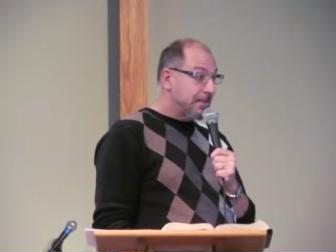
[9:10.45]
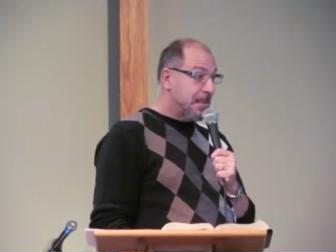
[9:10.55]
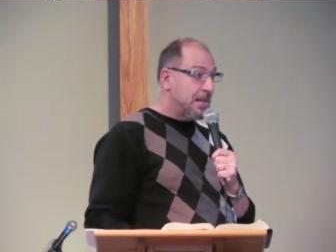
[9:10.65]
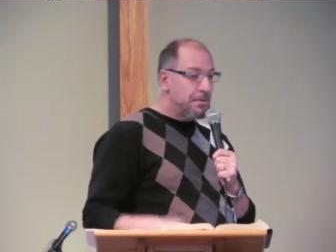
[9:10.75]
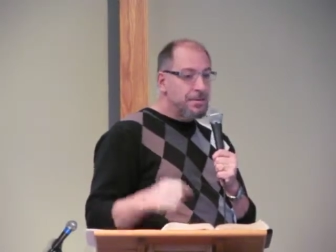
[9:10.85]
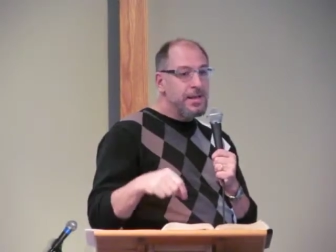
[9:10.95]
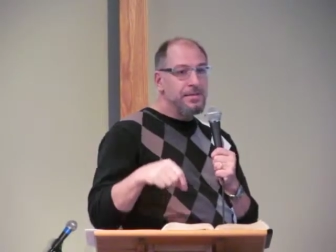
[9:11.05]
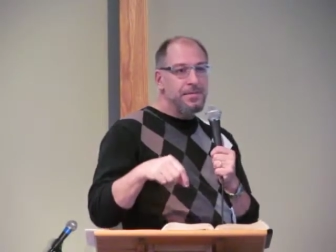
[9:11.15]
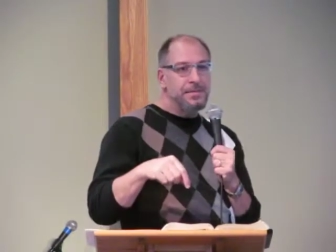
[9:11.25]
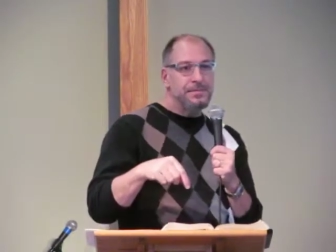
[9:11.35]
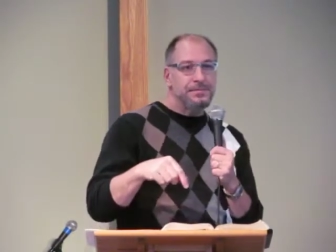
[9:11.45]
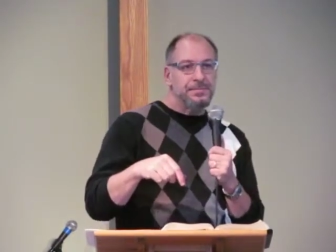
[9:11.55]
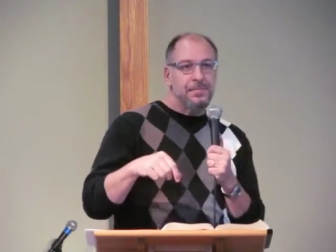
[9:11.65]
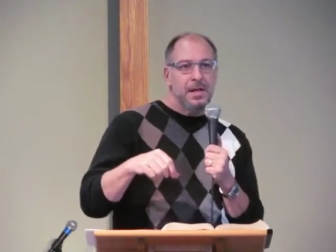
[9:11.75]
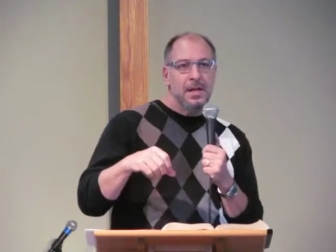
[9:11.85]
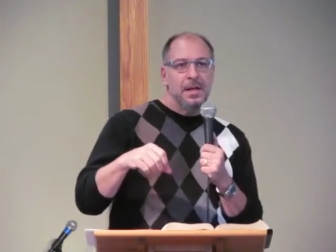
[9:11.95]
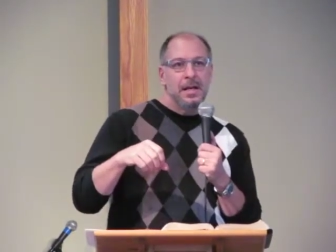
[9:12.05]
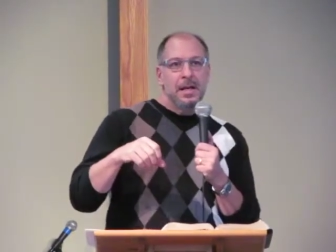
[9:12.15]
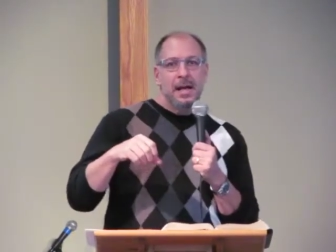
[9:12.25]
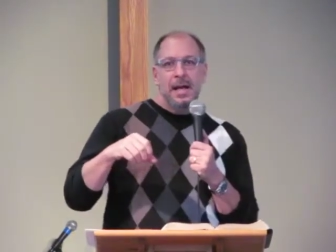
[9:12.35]
God grieved.
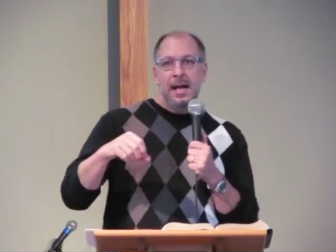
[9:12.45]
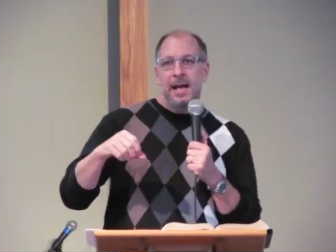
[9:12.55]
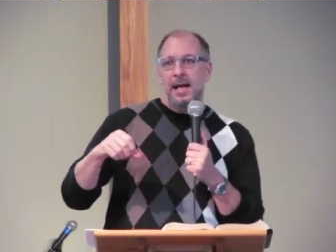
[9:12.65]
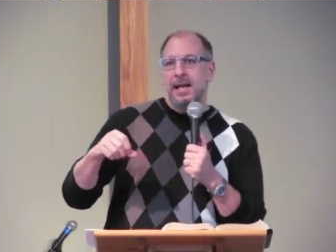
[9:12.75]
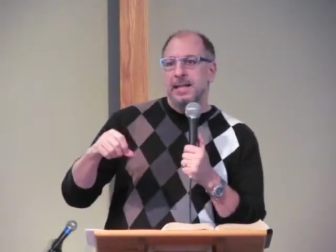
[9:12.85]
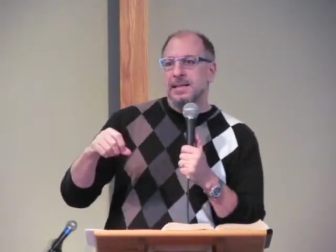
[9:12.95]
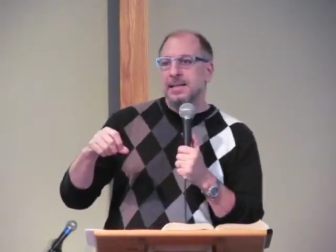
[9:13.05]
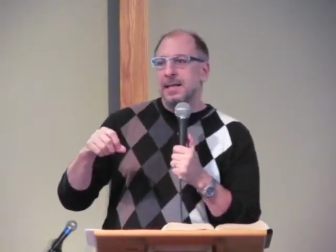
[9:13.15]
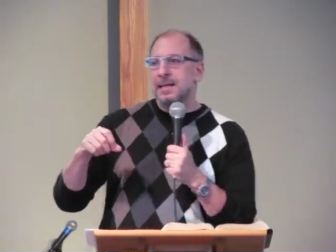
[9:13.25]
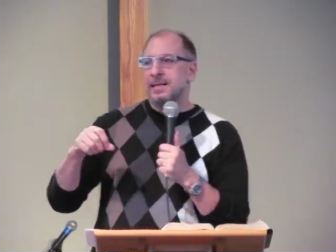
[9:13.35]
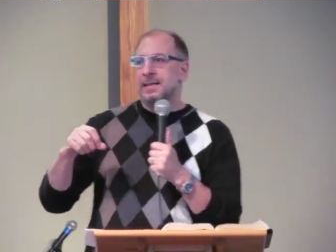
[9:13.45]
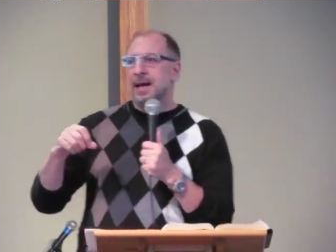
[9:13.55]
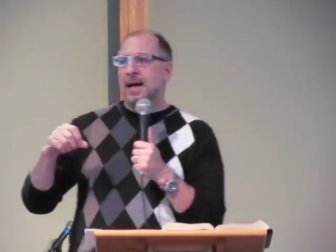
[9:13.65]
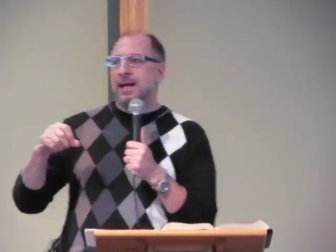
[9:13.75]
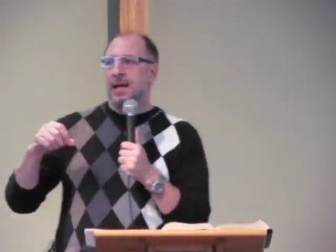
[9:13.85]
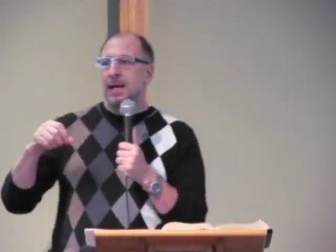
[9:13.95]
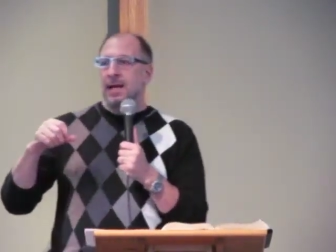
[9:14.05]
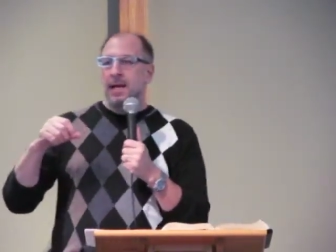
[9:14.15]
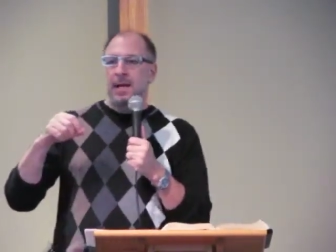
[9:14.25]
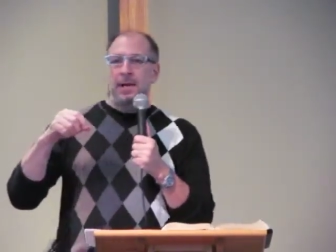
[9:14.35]
And it says that
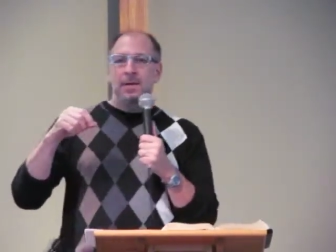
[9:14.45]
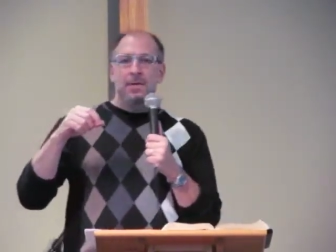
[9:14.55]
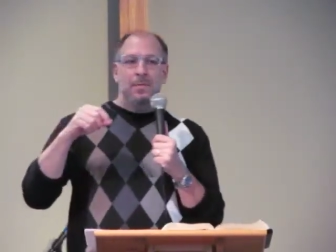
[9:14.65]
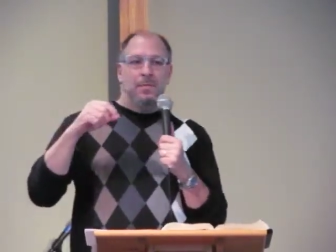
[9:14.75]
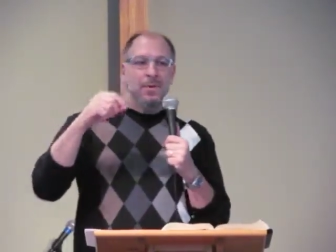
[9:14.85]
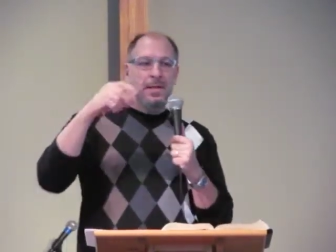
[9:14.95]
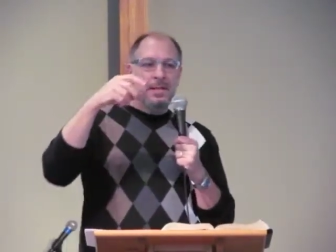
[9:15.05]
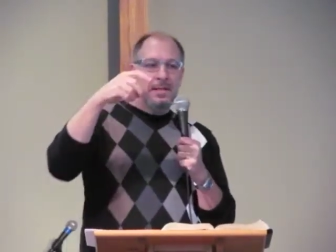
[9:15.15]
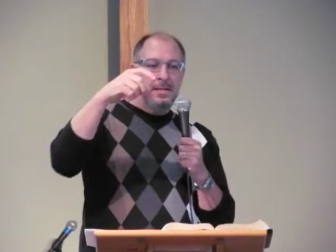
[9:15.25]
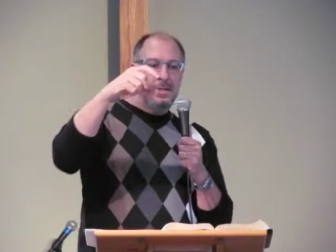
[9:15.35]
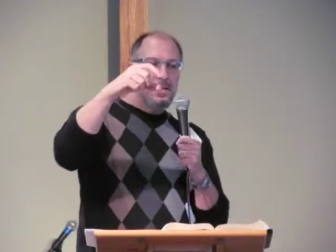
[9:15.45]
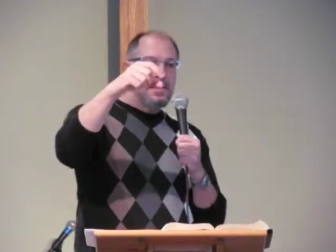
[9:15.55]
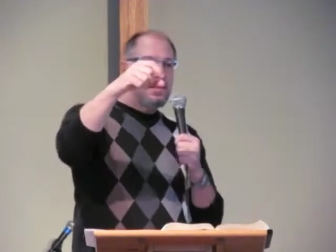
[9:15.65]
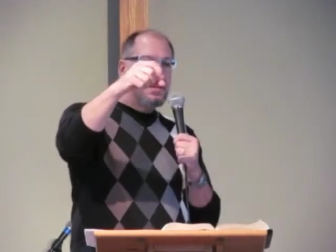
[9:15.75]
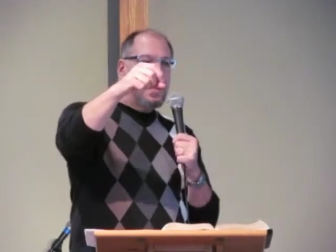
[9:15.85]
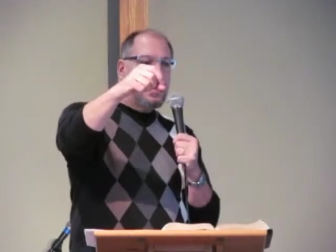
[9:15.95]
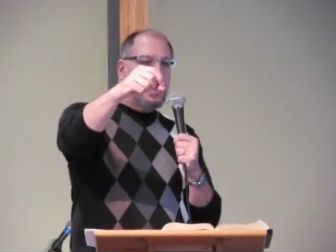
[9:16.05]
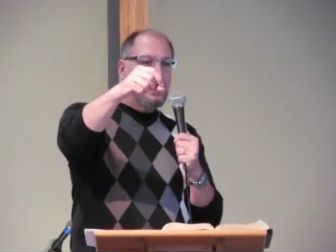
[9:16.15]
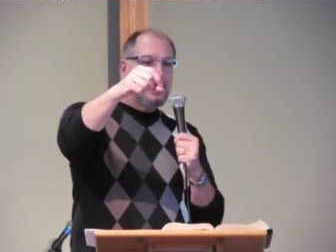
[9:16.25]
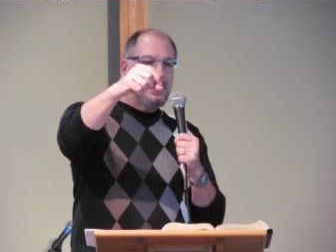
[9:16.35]
when
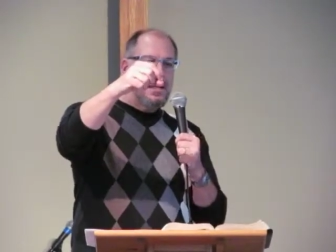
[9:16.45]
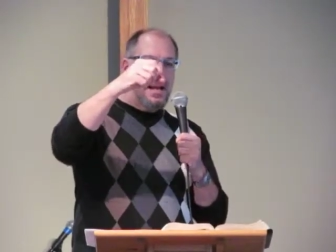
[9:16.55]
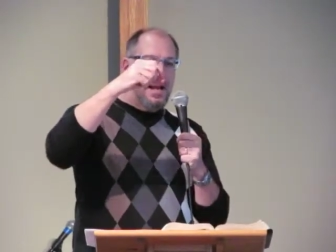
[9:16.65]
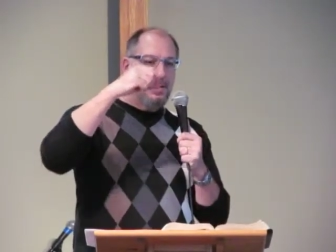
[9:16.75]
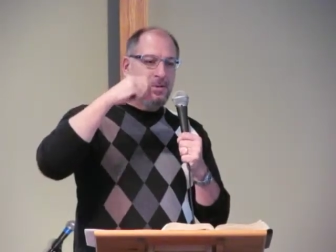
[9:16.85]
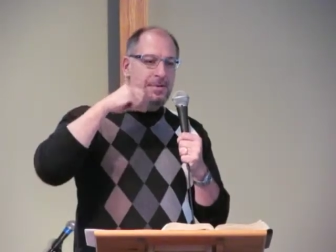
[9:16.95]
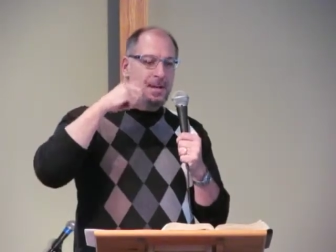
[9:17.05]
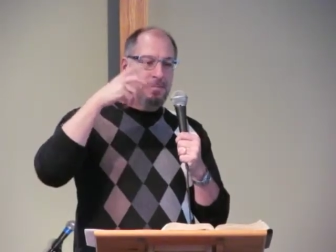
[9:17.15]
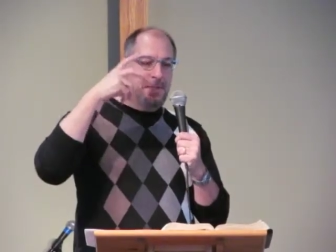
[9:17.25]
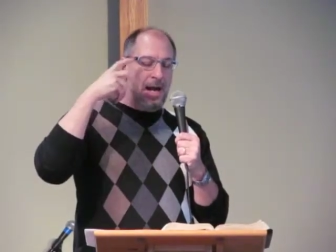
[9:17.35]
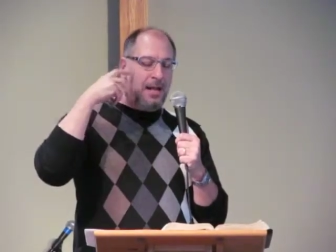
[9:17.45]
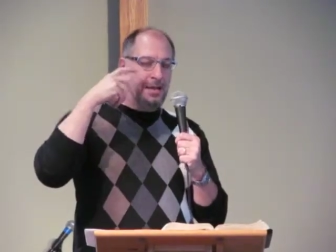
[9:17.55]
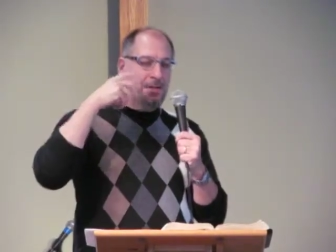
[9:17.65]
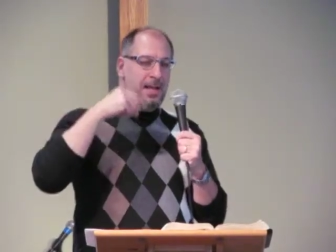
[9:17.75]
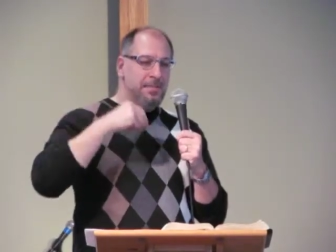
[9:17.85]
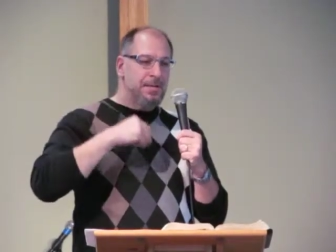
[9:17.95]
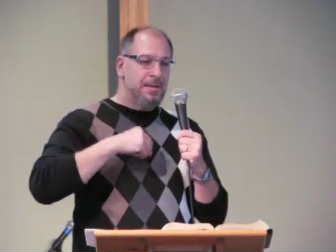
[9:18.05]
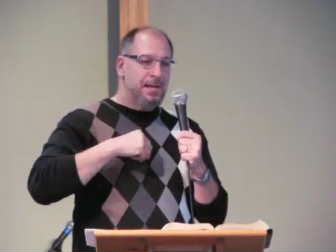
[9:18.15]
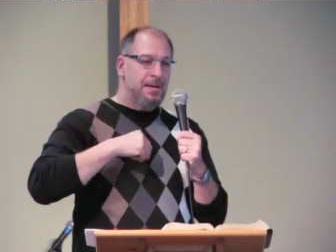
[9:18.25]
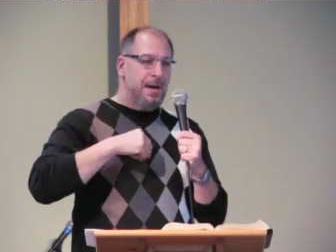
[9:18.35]
they, sin entered them, knowledge came to
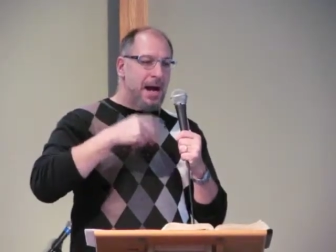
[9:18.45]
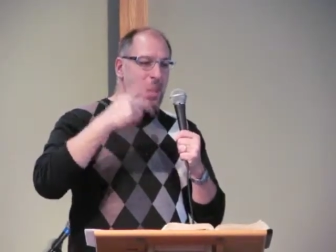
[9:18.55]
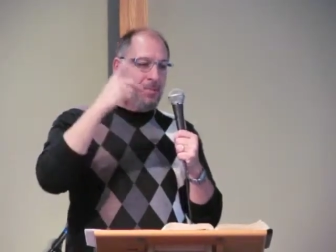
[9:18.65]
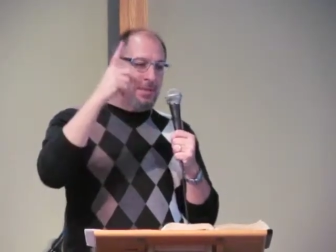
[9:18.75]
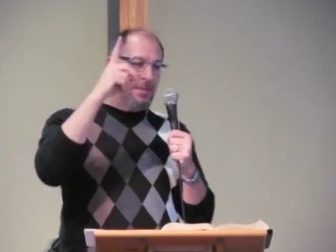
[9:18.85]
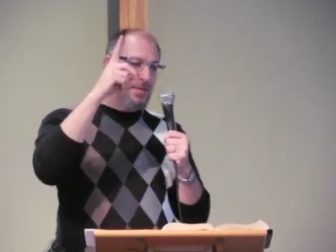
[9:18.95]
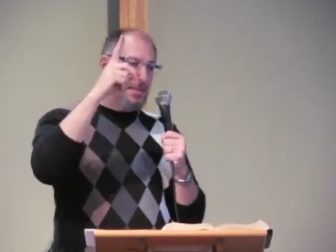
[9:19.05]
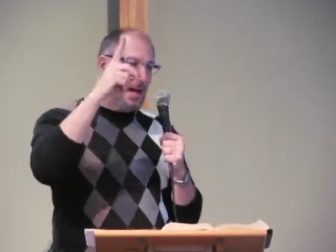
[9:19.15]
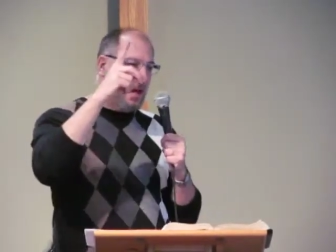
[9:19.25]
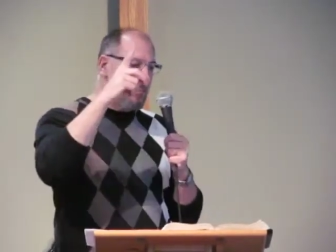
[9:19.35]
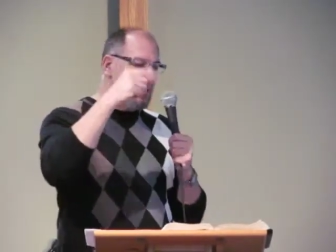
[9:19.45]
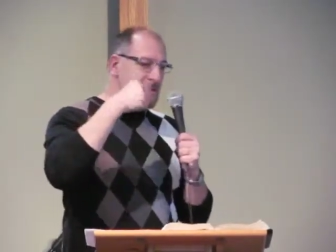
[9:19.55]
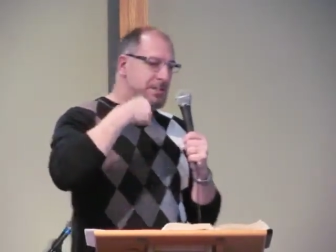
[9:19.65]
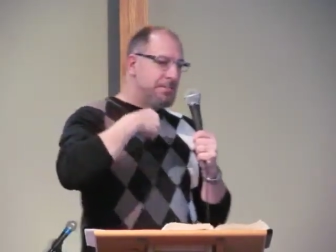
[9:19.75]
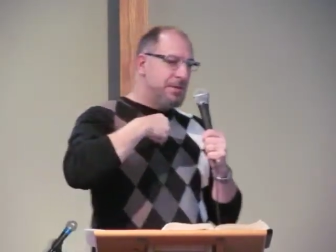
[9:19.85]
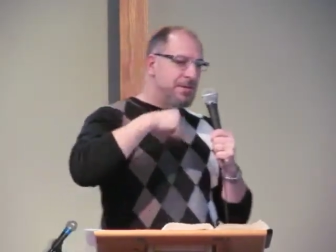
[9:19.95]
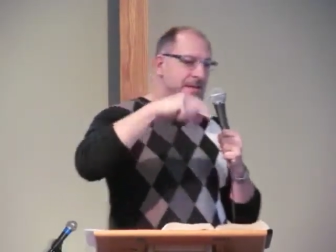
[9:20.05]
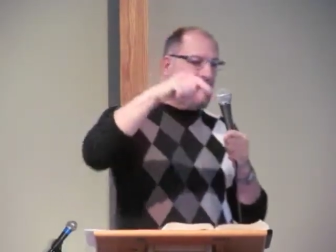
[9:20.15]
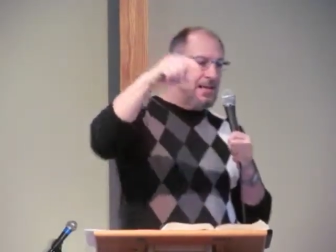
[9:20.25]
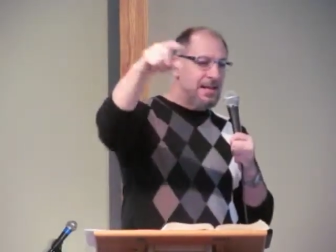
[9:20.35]
them. I believe this happened. The Spirit
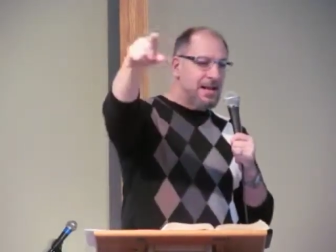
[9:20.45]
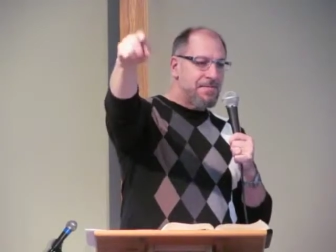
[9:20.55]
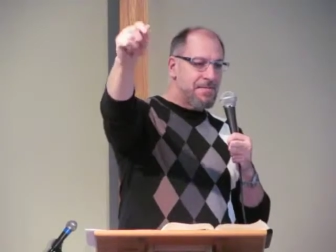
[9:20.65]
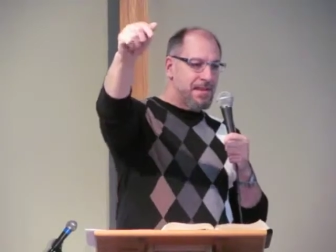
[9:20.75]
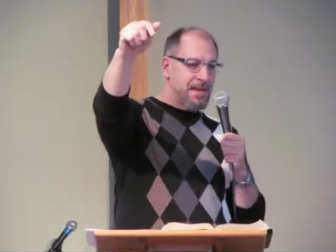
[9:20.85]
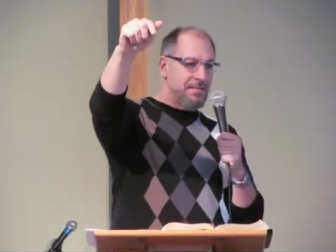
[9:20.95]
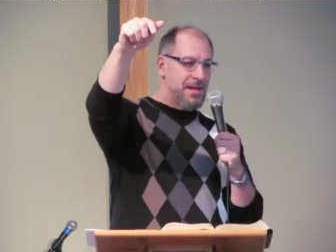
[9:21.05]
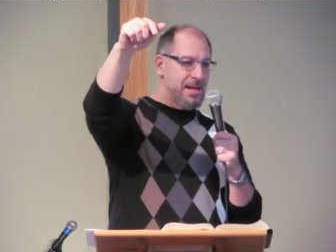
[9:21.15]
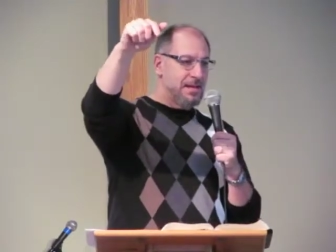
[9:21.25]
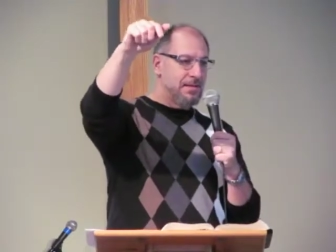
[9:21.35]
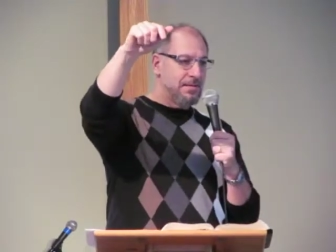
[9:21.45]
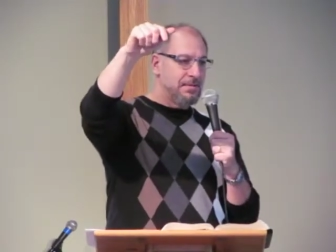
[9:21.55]
of God left them then.